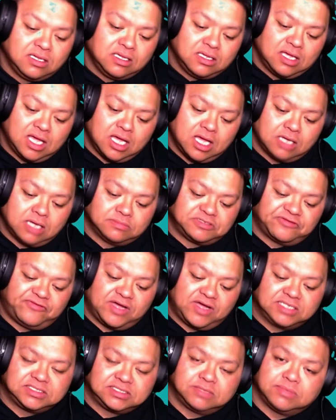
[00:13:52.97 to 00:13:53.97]
to
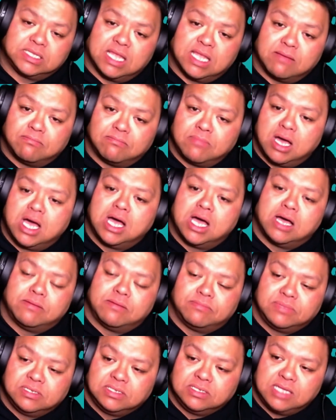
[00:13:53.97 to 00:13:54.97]
find something that
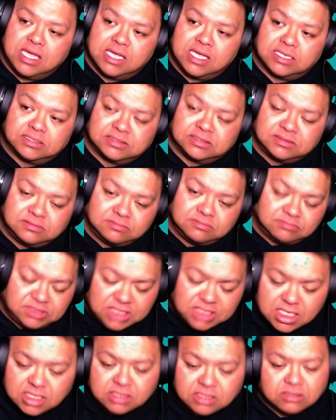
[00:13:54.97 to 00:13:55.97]
mom and
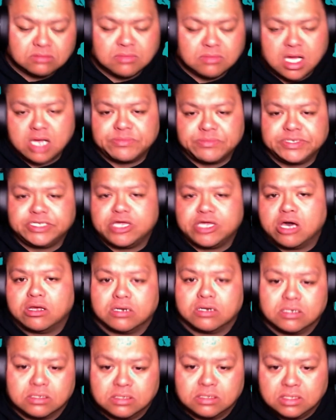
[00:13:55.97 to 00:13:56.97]
son or mom and
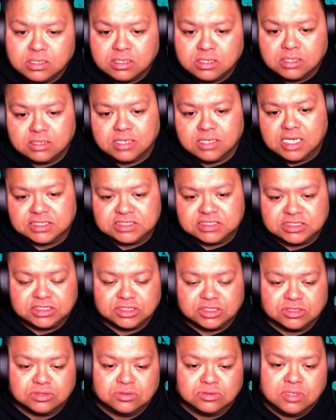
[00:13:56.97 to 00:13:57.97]
daughter like to
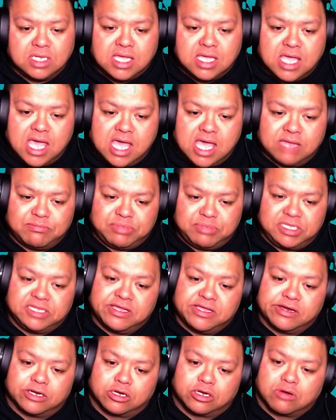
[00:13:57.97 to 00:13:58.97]
do and be
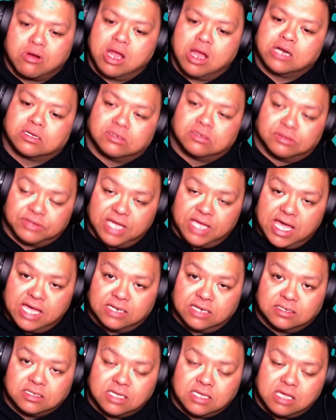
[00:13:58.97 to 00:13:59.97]
there to chronicle that
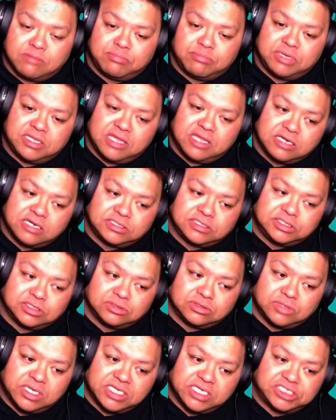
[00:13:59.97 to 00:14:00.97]
and be there
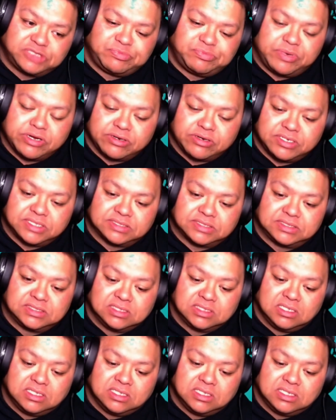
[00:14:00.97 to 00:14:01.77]
to experience,